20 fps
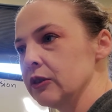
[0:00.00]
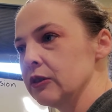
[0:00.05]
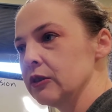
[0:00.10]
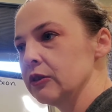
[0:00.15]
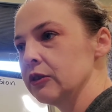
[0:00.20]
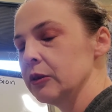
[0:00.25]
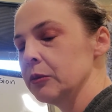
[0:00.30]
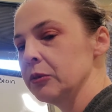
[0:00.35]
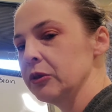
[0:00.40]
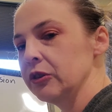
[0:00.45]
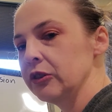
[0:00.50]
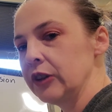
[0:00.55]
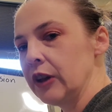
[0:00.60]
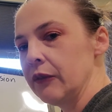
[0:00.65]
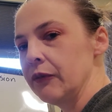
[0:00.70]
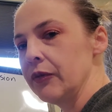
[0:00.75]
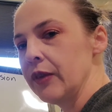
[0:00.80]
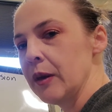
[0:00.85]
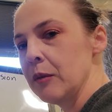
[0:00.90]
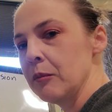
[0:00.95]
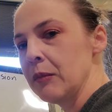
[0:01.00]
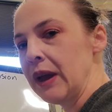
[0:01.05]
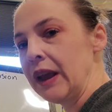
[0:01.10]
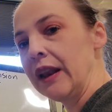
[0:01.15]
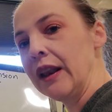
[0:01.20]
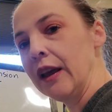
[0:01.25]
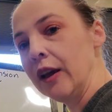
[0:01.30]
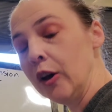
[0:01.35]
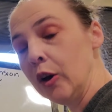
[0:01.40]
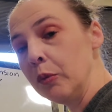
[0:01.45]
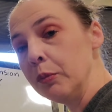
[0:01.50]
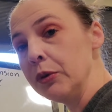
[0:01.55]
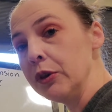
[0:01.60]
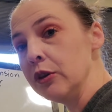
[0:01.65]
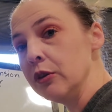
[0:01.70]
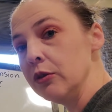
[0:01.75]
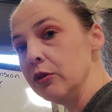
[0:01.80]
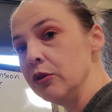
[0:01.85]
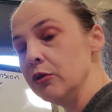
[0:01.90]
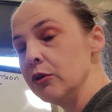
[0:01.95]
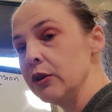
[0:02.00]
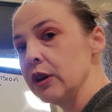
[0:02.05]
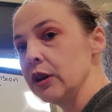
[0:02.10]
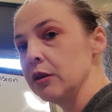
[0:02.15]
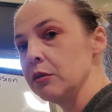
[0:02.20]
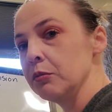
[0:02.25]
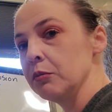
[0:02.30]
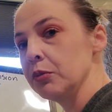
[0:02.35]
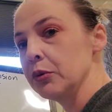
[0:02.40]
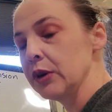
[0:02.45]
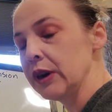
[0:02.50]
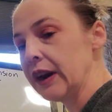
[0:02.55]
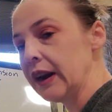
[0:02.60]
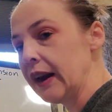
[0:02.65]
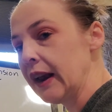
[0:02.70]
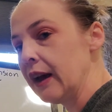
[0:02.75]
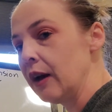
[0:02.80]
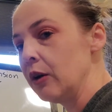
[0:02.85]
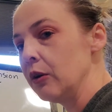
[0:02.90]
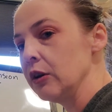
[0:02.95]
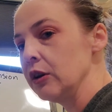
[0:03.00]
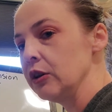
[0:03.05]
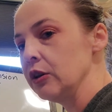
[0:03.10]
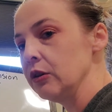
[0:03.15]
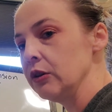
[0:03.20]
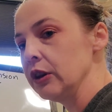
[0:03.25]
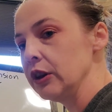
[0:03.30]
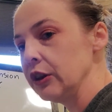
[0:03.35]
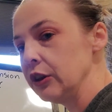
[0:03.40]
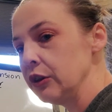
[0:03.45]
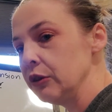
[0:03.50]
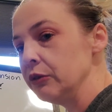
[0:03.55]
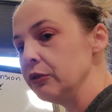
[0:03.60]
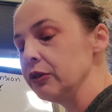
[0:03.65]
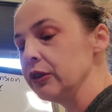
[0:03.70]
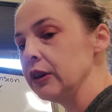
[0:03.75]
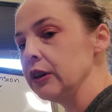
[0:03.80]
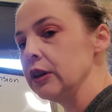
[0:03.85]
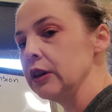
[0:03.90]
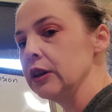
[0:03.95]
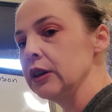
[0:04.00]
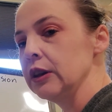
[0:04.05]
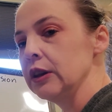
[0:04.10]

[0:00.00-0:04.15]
some stuff that might help you. You can print it out and you can use it.